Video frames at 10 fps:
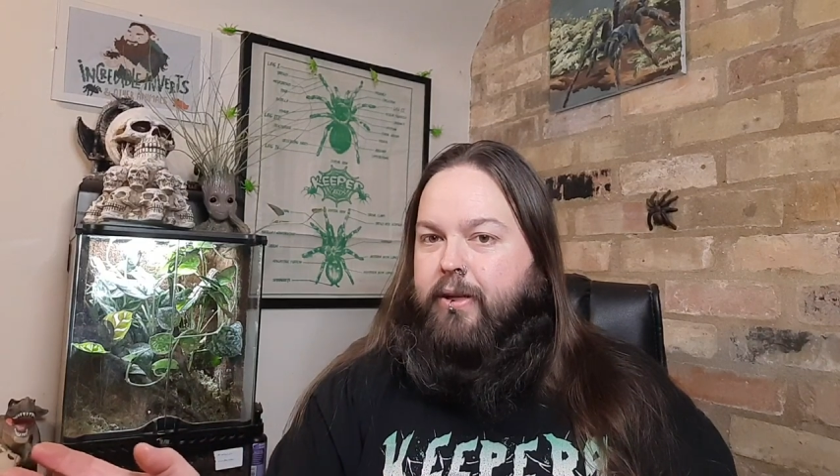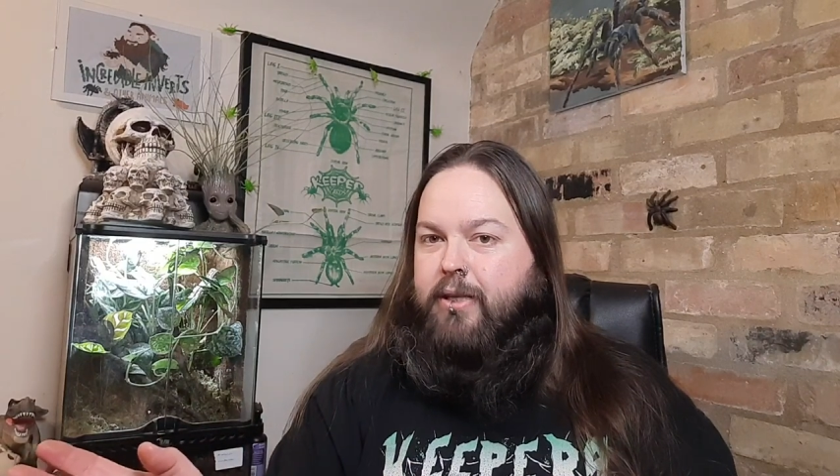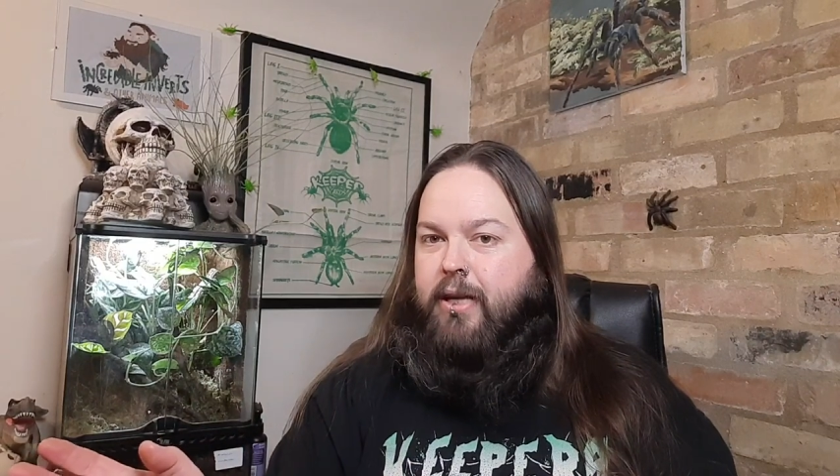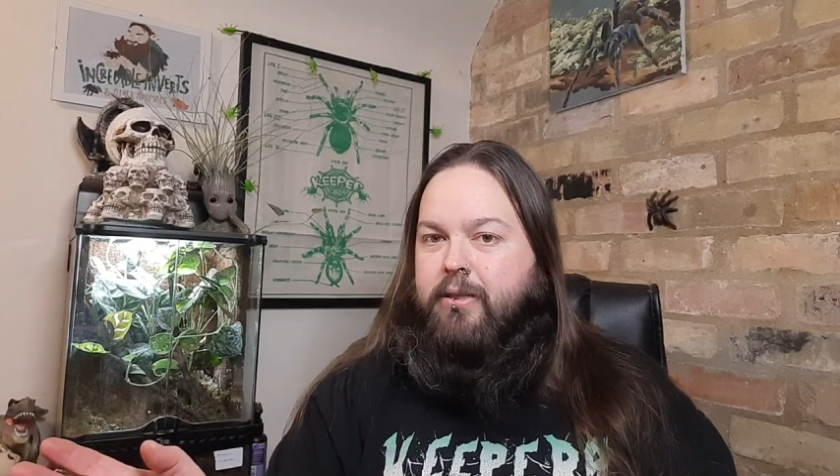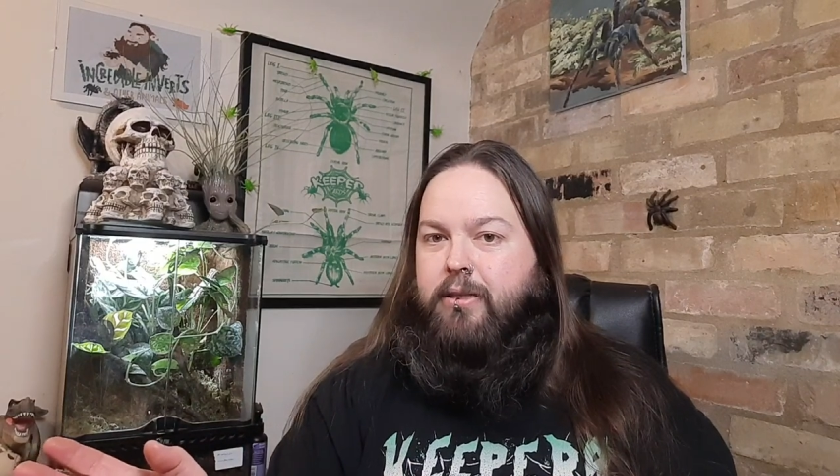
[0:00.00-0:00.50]

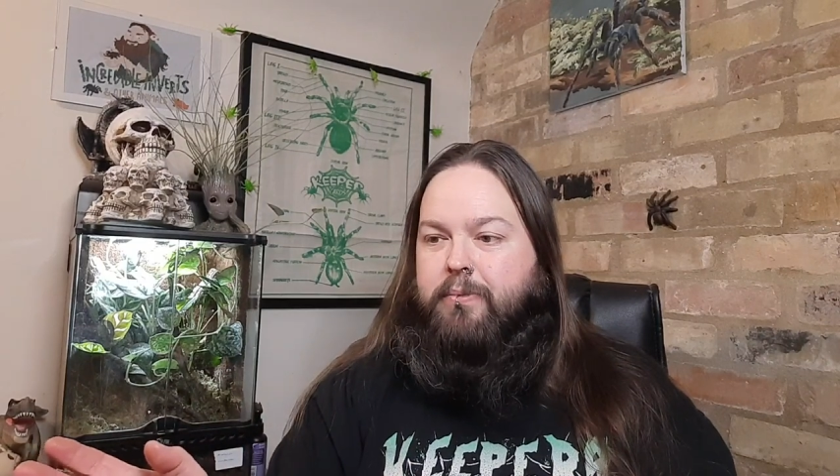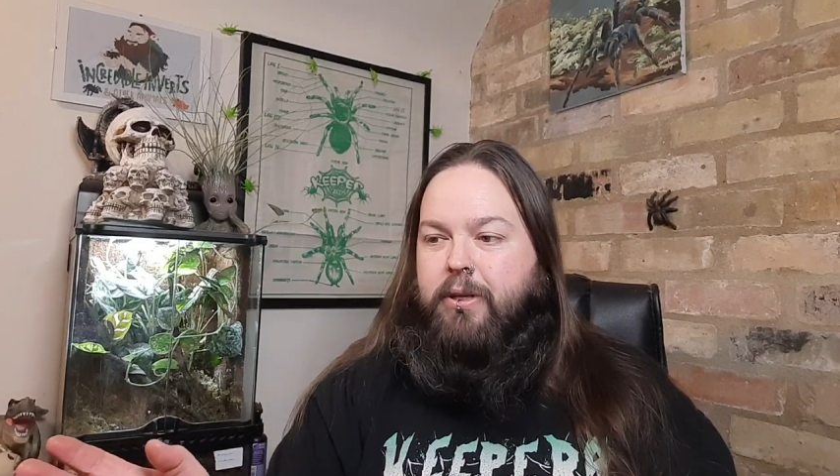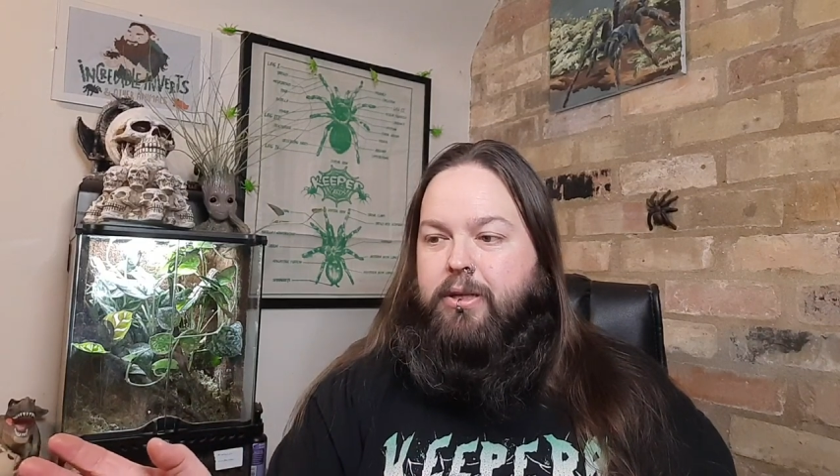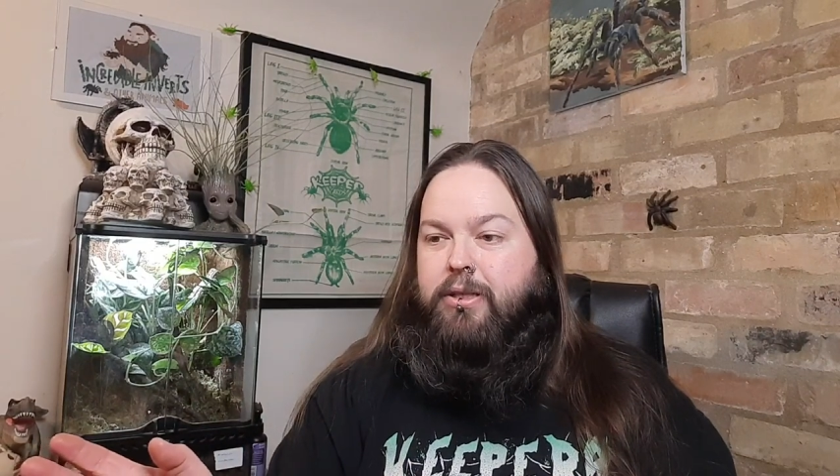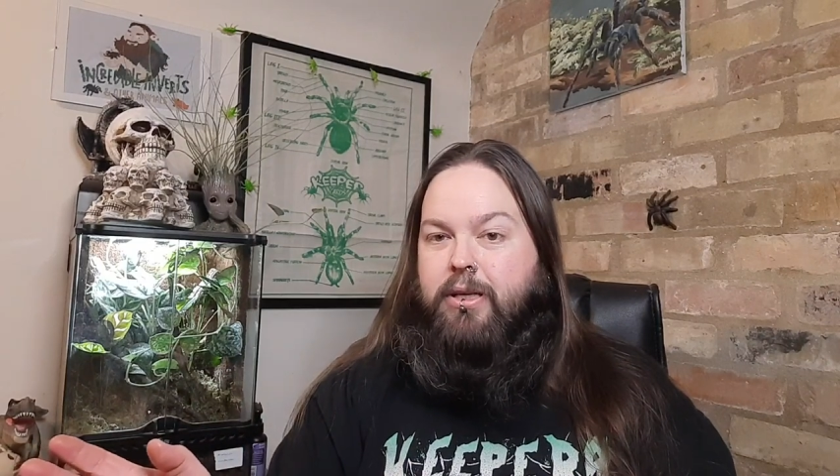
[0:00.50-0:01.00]
fantastic
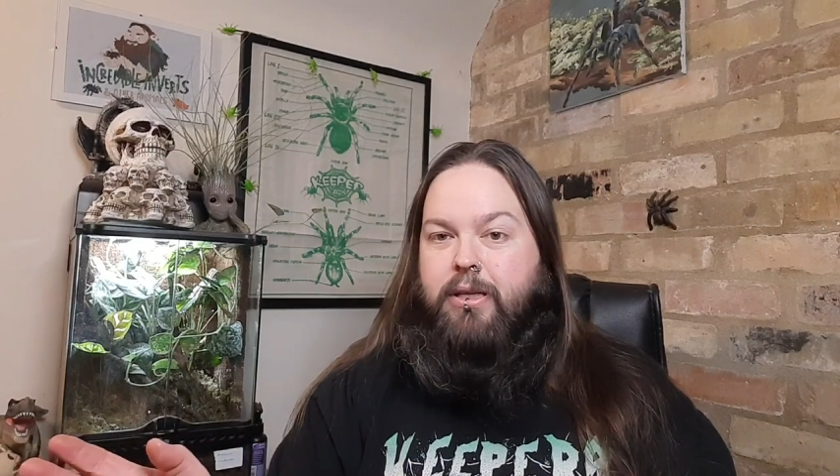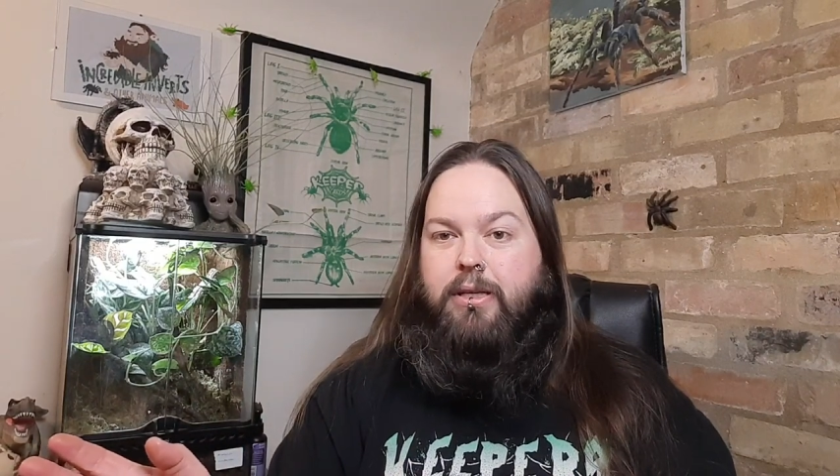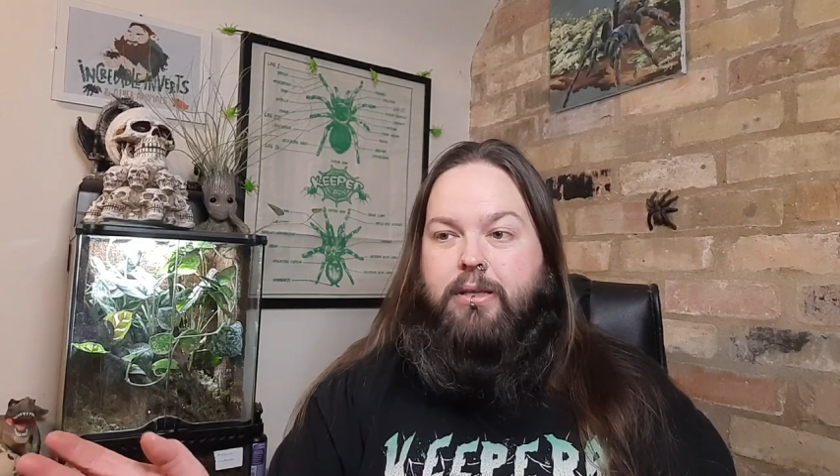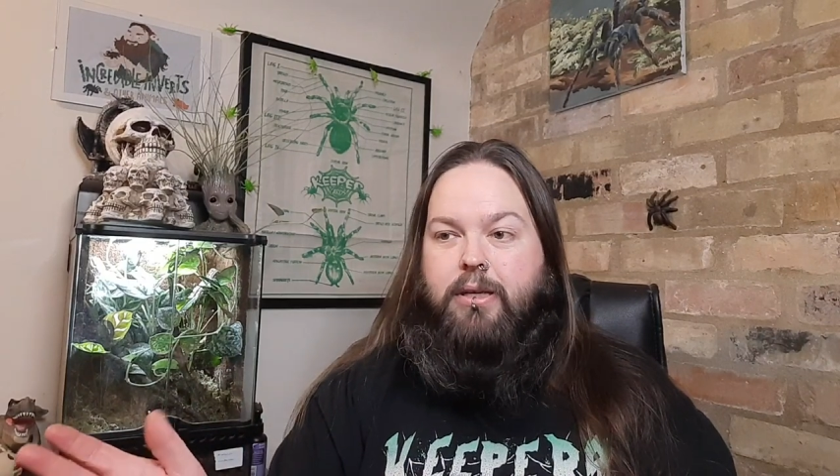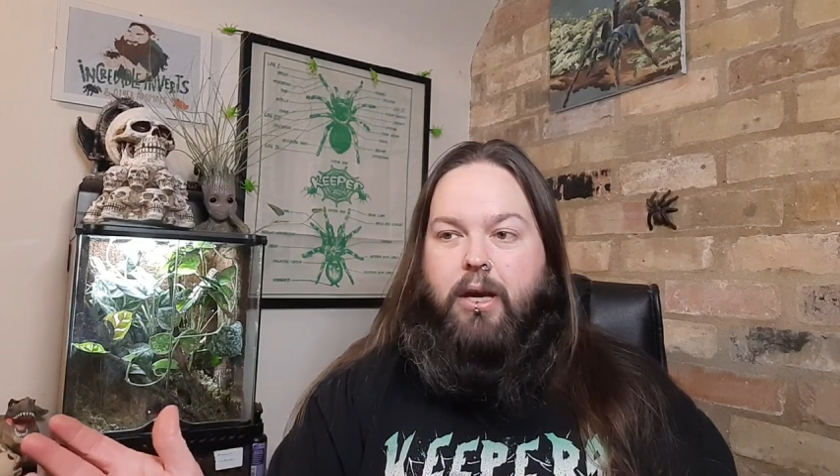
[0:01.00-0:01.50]

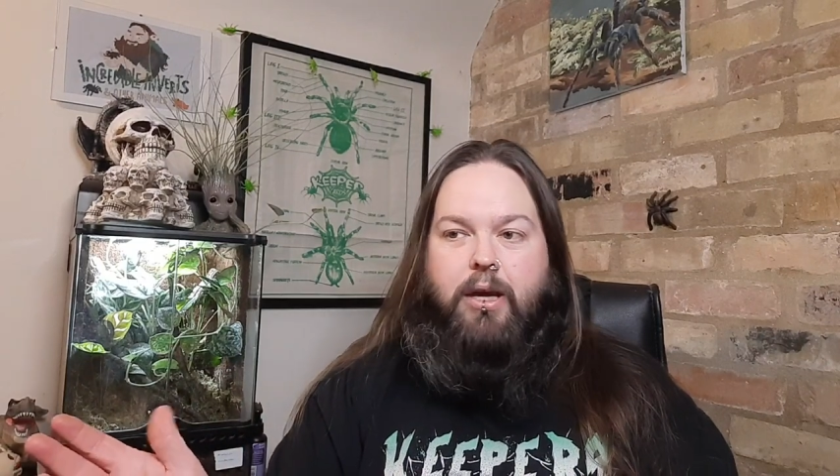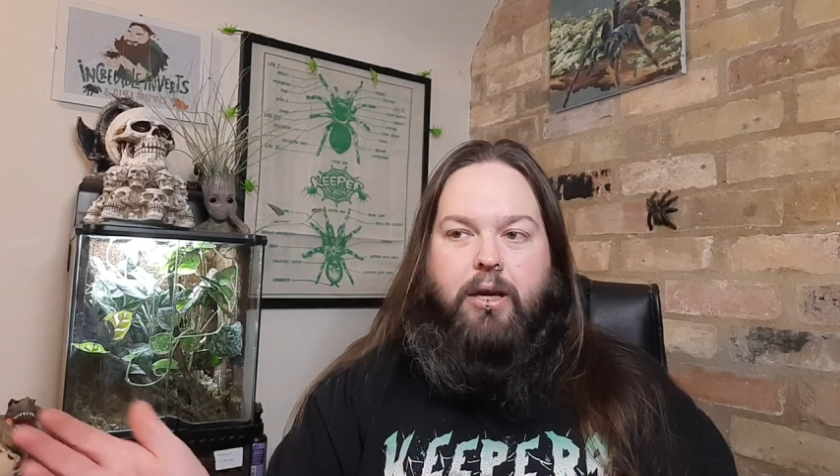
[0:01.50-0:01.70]
species.